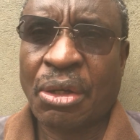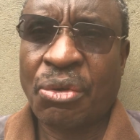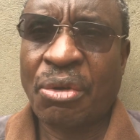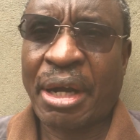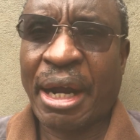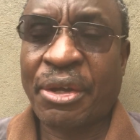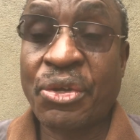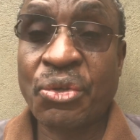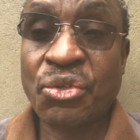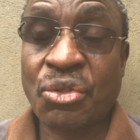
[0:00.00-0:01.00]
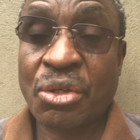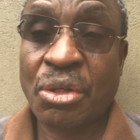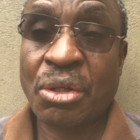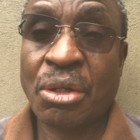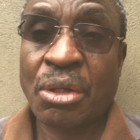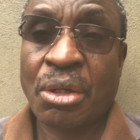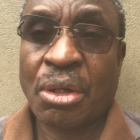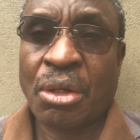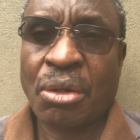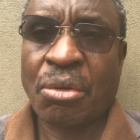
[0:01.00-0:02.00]
You are accused.
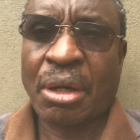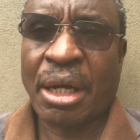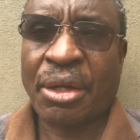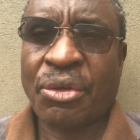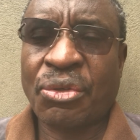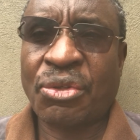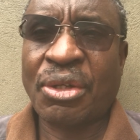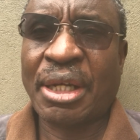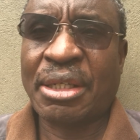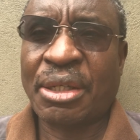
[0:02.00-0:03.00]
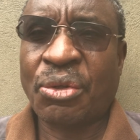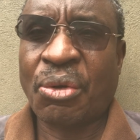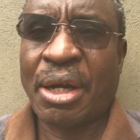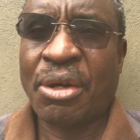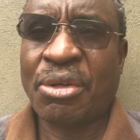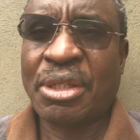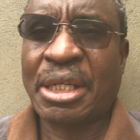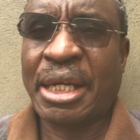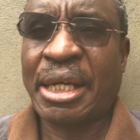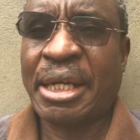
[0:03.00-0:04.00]
You are accused that you are not
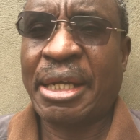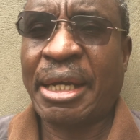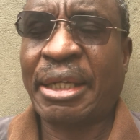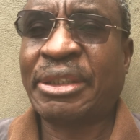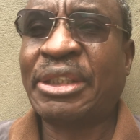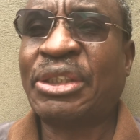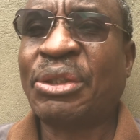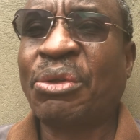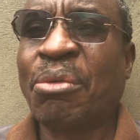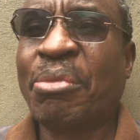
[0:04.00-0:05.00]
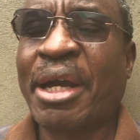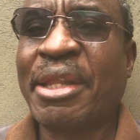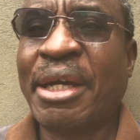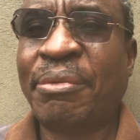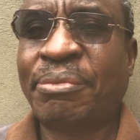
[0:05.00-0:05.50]
assisting your brother.